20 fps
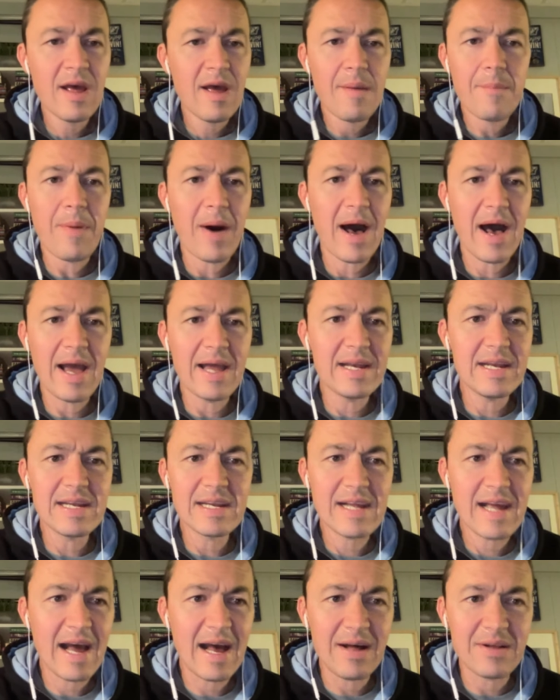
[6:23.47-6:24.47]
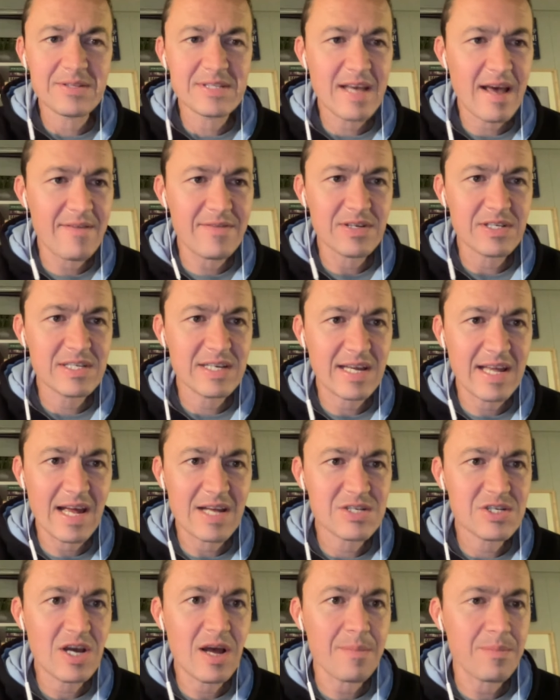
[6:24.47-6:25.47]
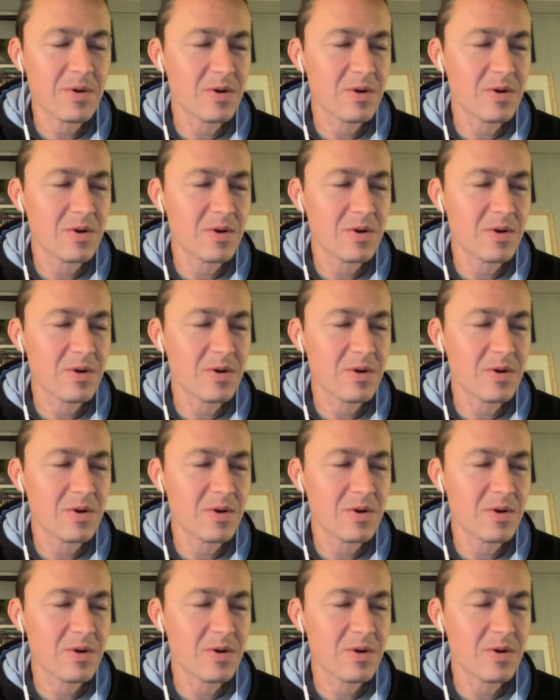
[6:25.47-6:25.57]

behind in counts having to catch up,